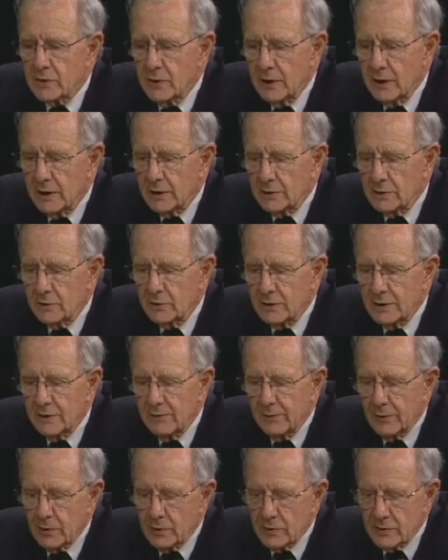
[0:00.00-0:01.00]
trying to
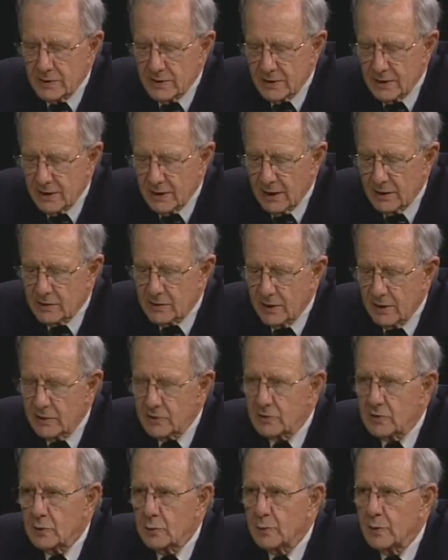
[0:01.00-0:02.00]
influence the
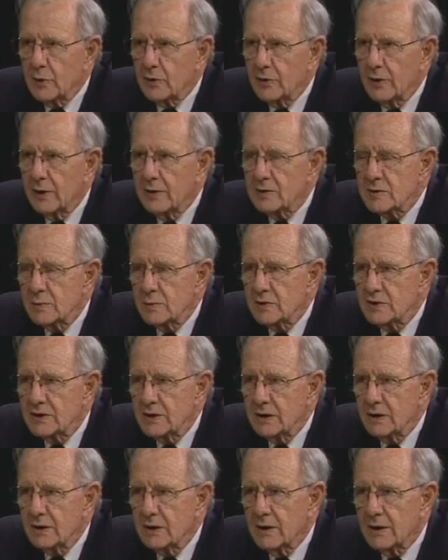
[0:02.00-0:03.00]
educational programs,
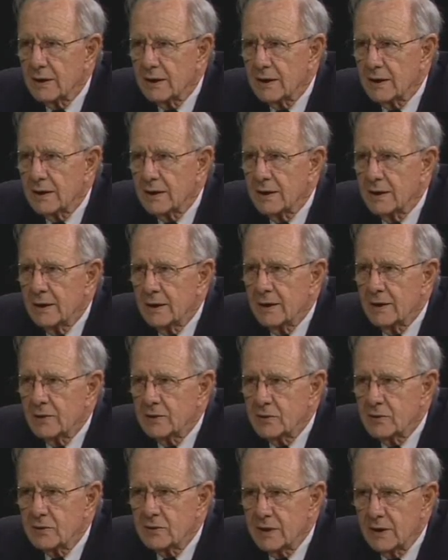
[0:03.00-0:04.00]
particularly
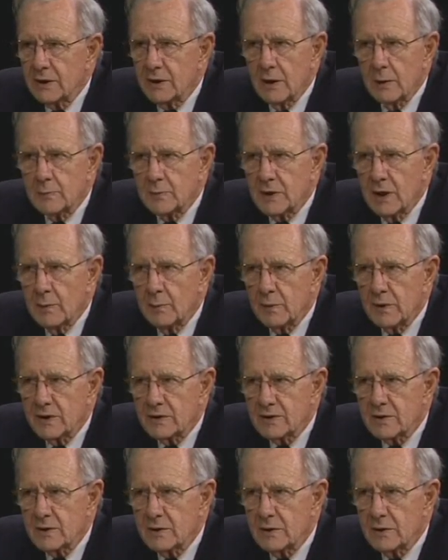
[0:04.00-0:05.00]
to take up
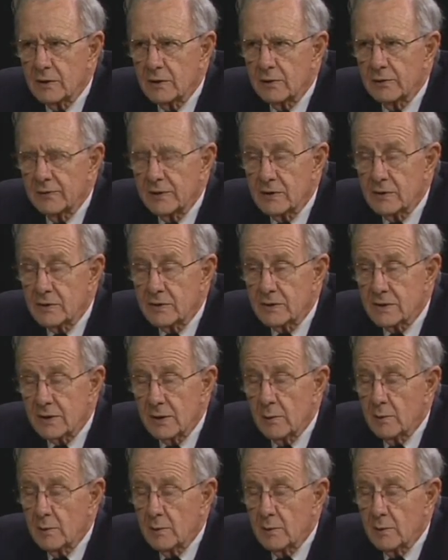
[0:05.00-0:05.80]
topics that are of interest.